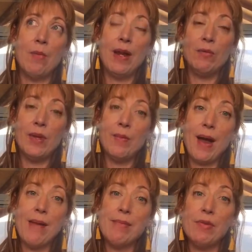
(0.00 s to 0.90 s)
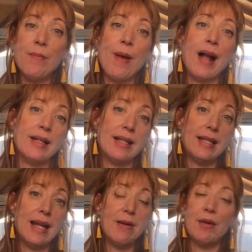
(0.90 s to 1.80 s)
even when the baby went back to
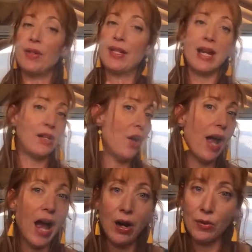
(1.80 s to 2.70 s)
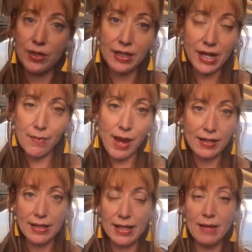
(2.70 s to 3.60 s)
sleep, it was taking her hours to get
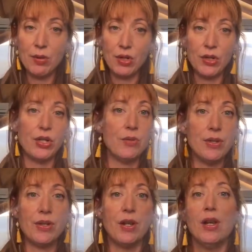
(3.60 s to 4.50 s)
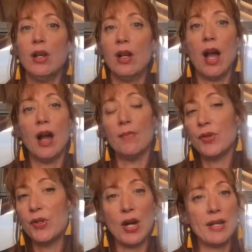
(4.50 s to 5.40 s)
back to sleep because she was
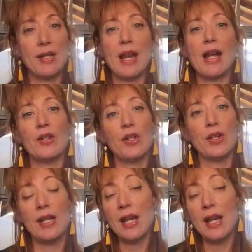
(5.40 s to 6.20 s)
stressed and anxious.